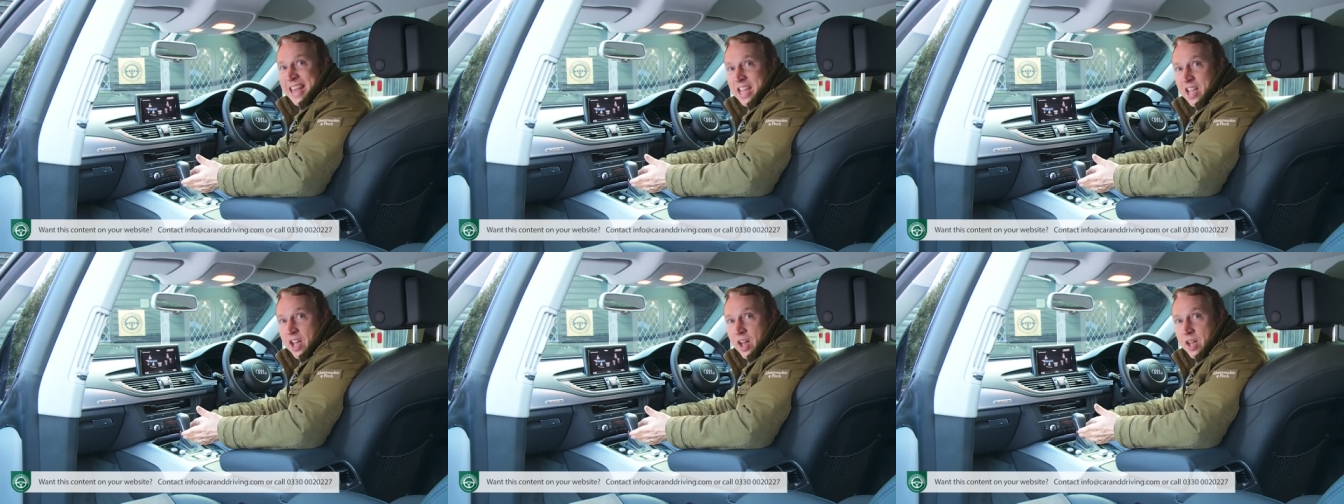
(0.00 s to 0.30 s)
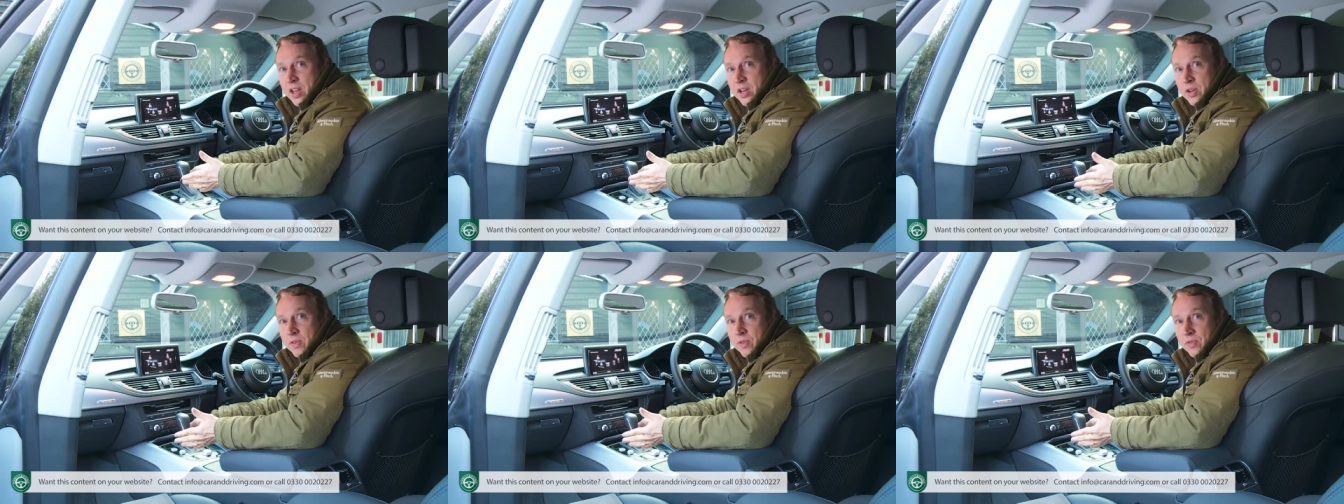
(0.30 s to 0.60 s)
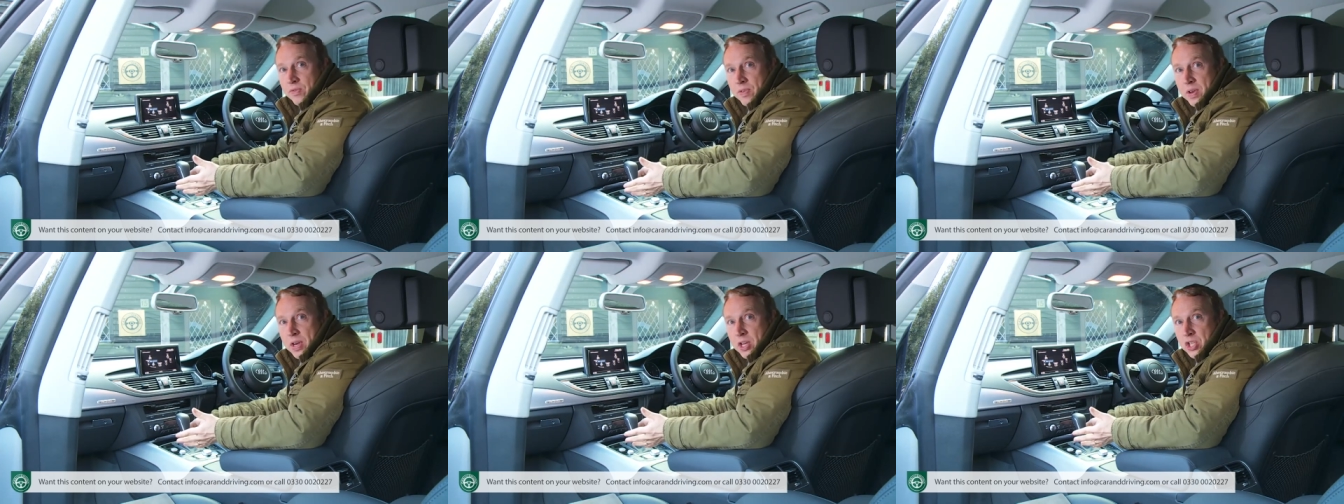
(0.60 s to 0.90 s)
kind of
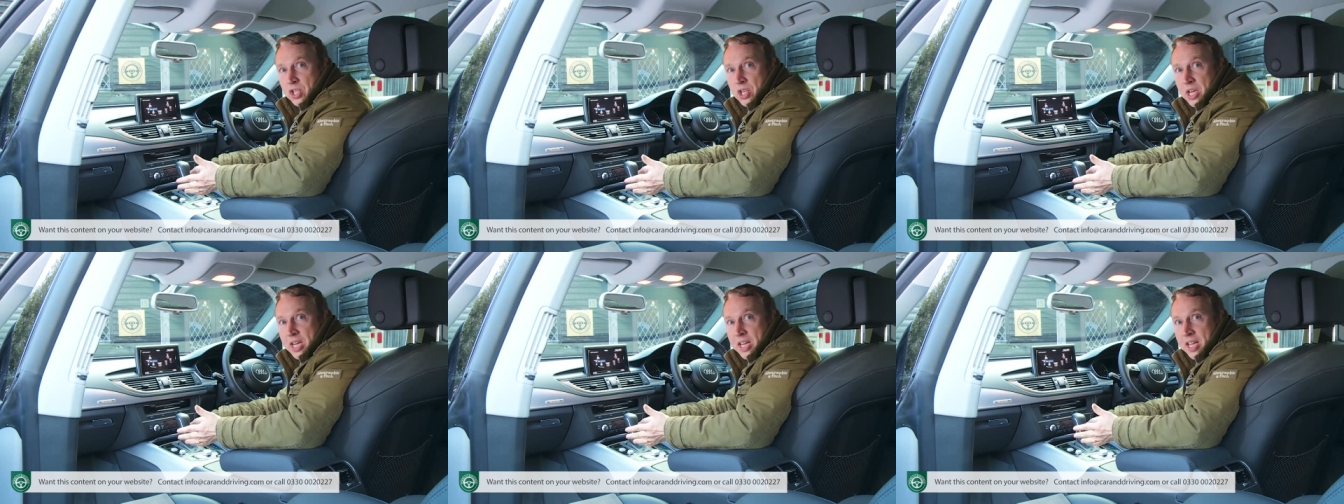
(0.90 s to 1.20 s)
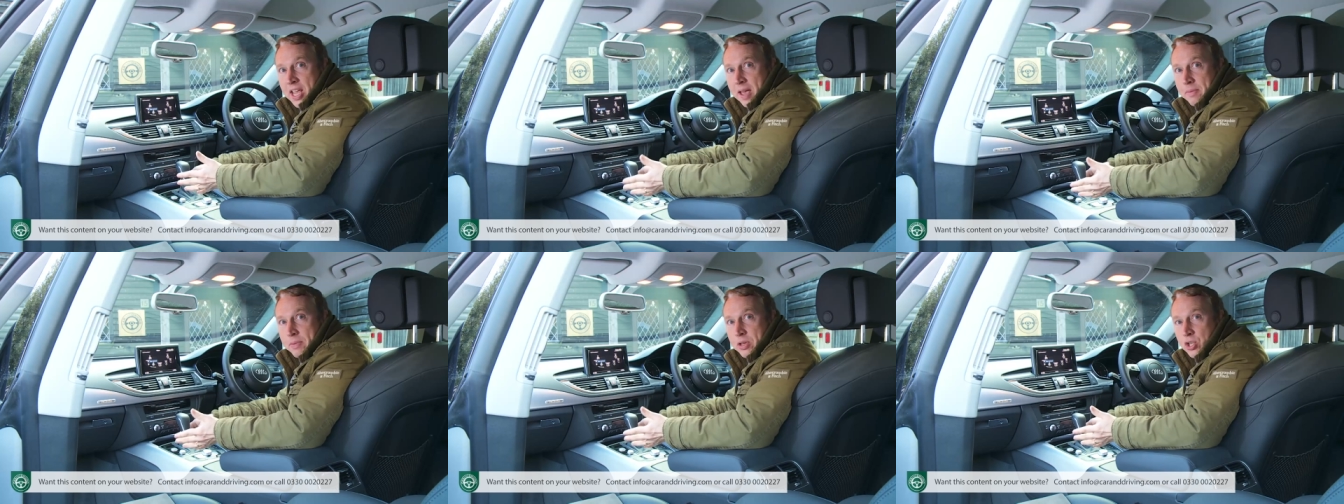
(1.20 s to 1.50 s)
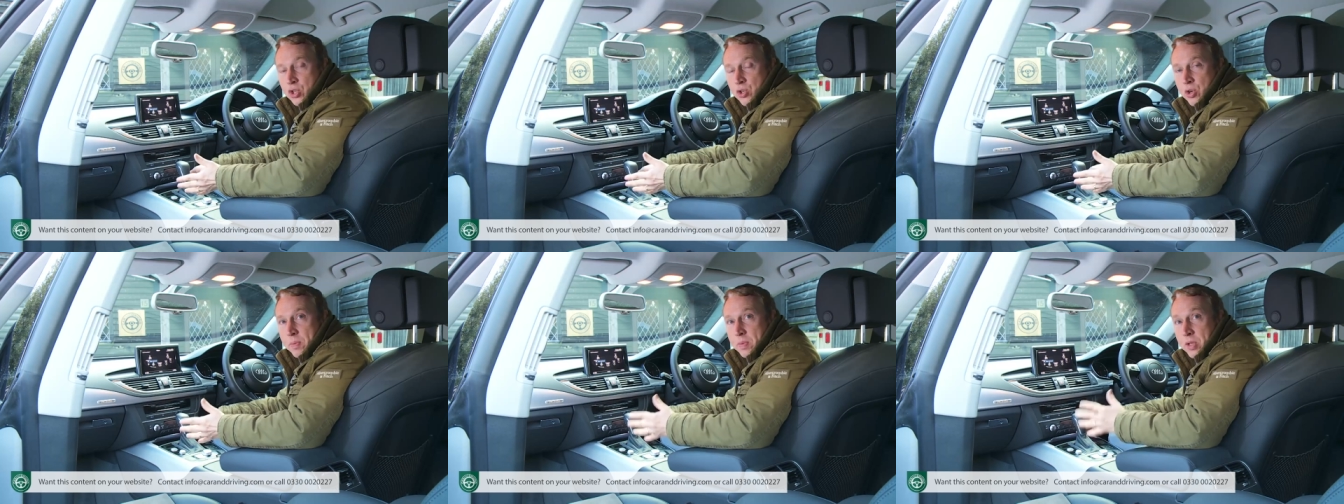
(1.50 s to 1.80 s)
finishing cabin
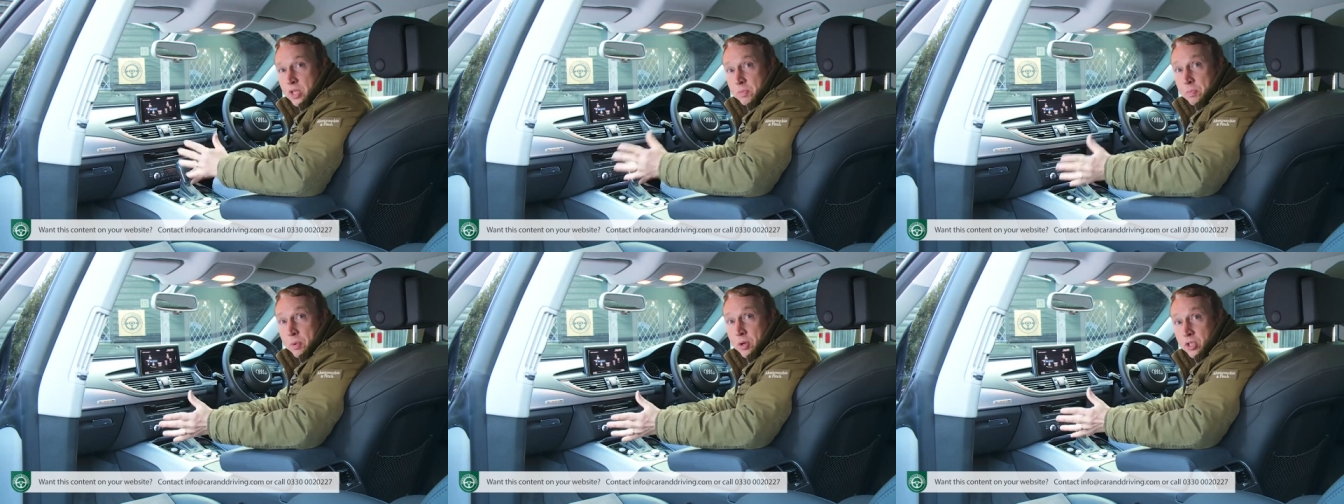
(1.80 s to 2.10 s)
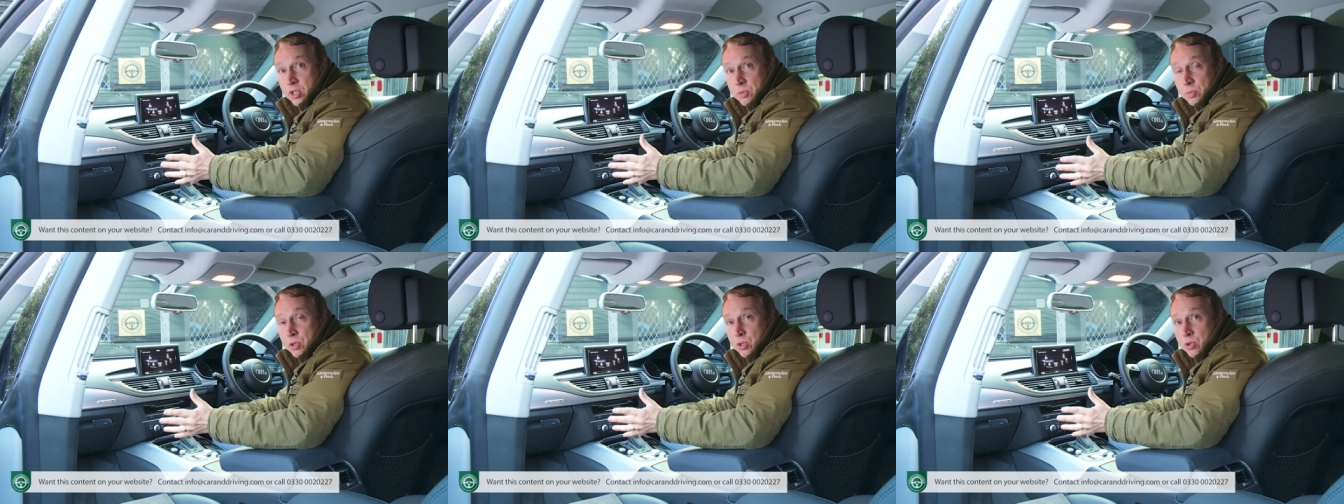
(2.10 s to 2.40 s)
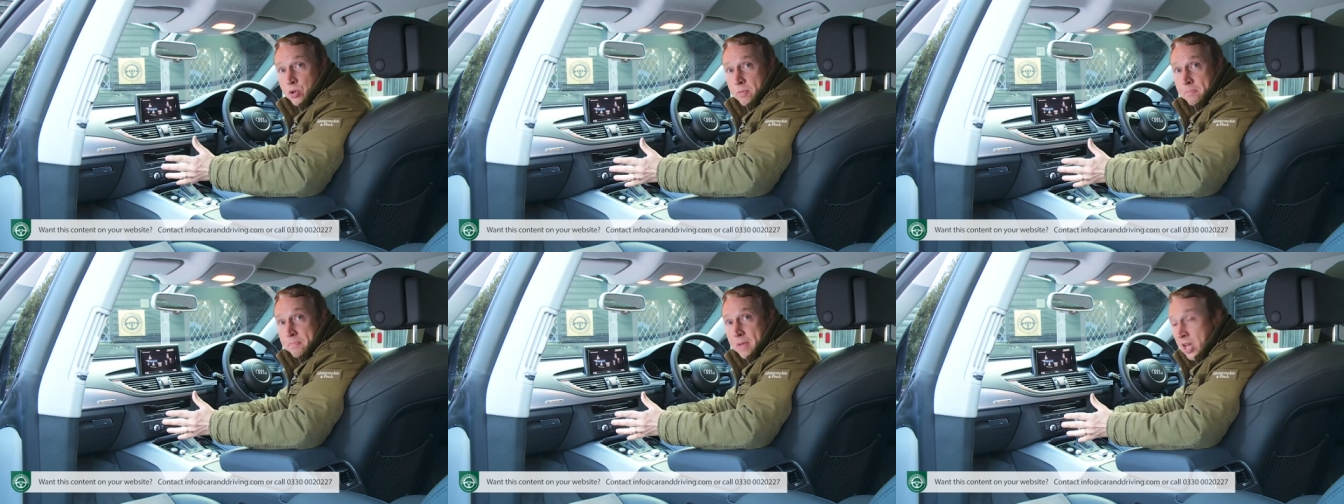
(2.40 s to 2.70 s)
trim it's possible
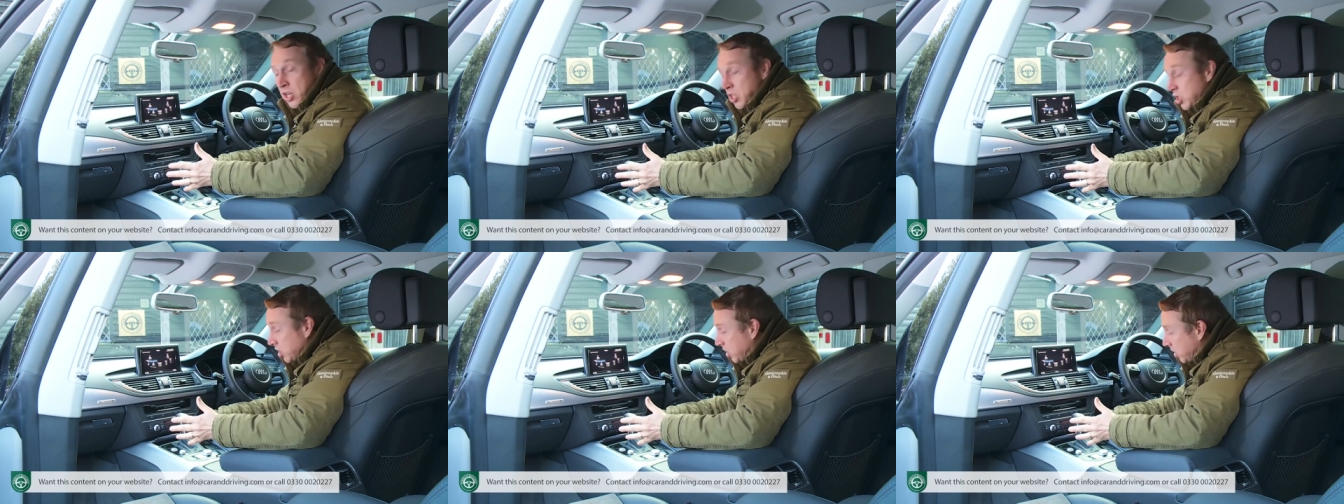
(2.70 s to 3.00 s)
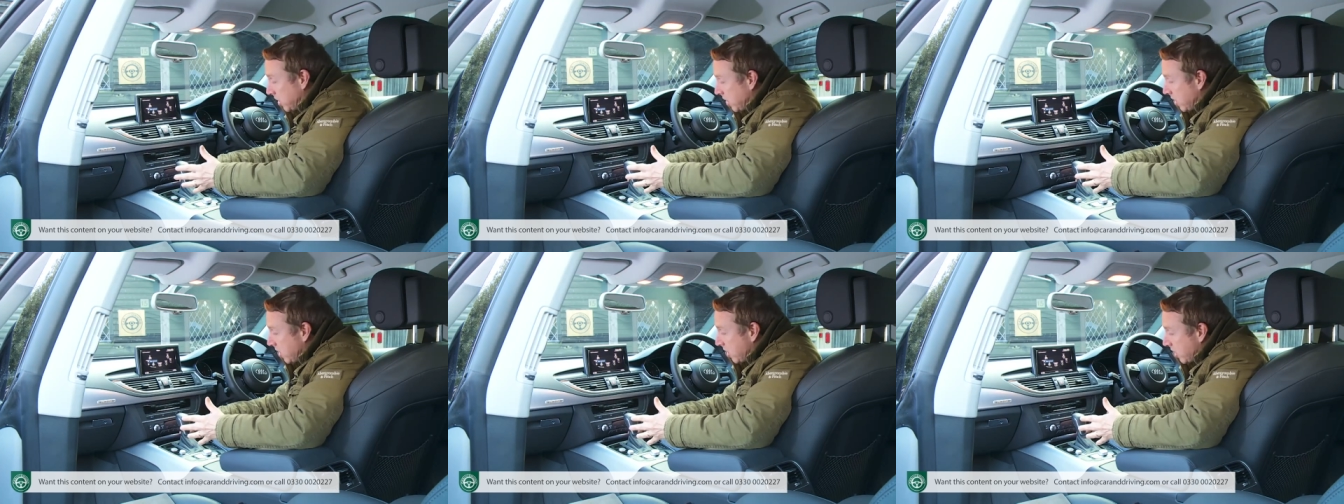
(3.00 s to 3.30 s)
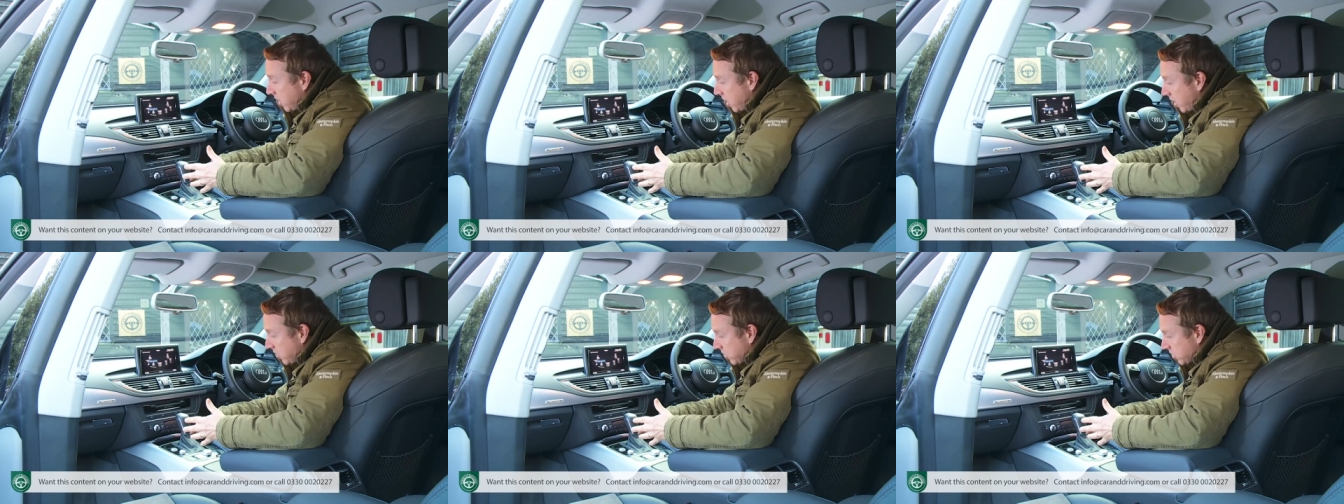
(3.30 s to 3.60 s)
to imagine.
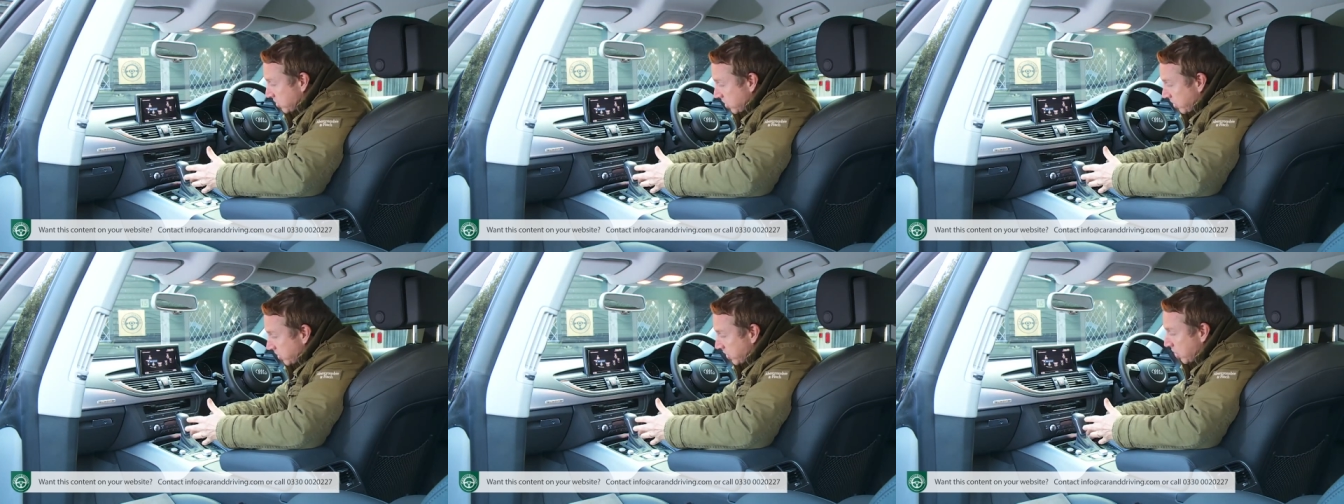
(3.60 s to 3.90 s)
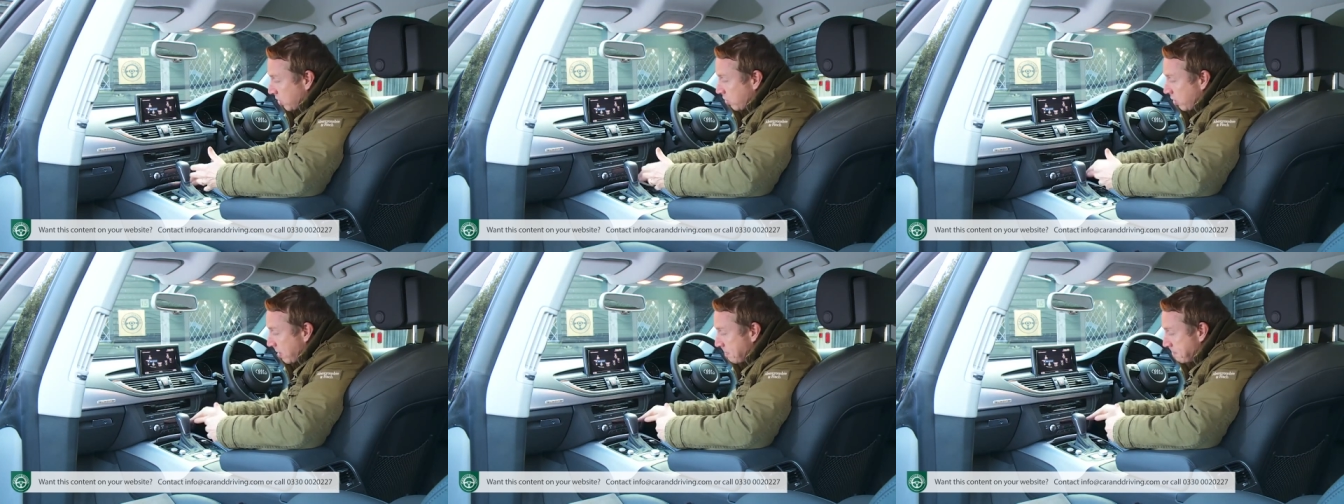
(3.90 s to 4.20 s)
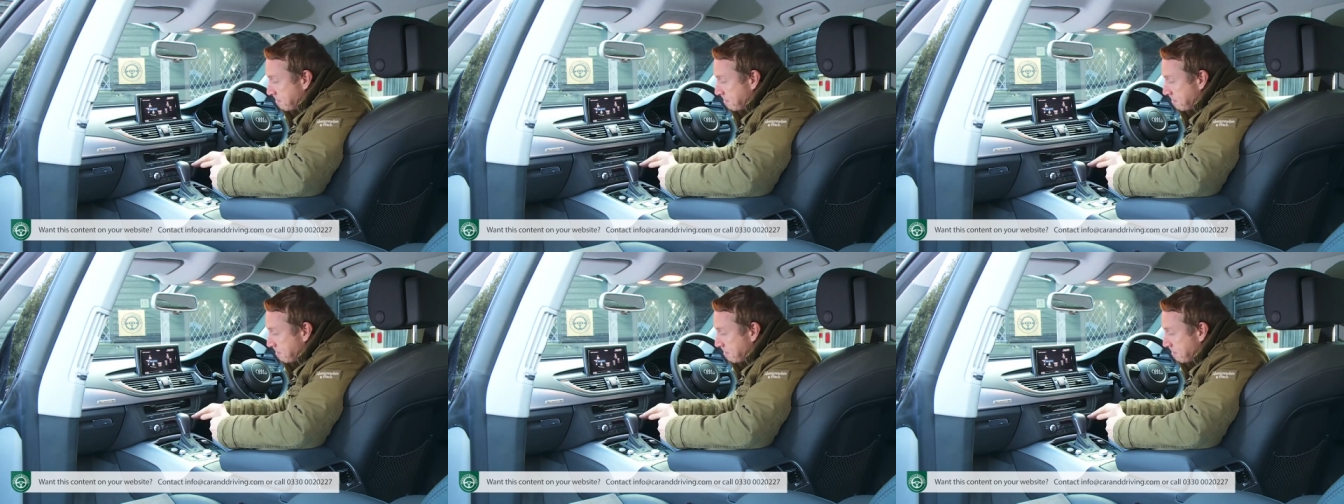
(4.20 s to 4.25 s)
Either something quite